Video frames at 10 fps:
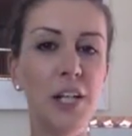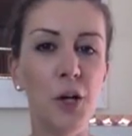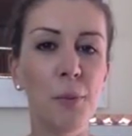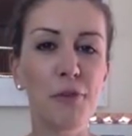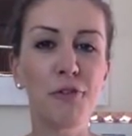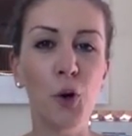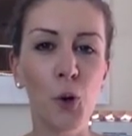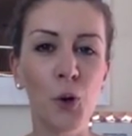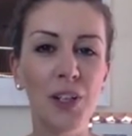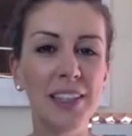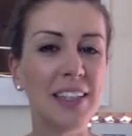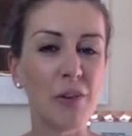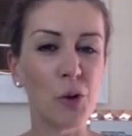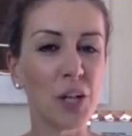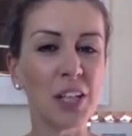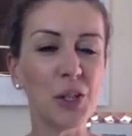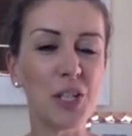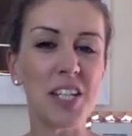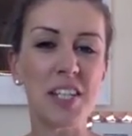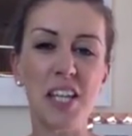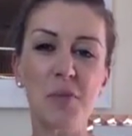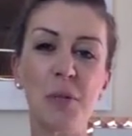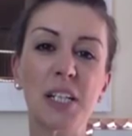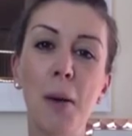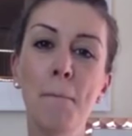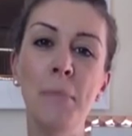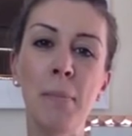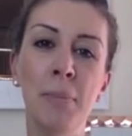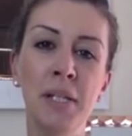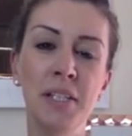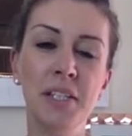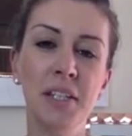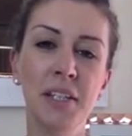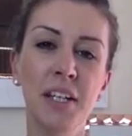Number 4, I've already alluded to this, but commitment.